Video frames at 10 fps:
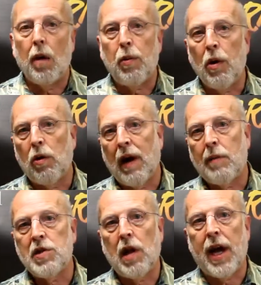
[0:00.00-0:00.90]

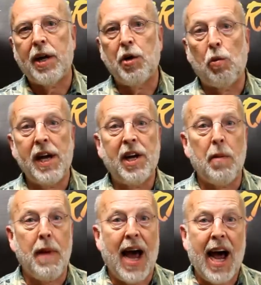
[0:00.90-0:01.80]
Programs like Eureka
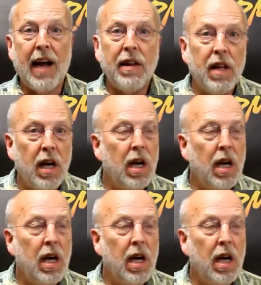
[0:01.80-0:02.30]
Math,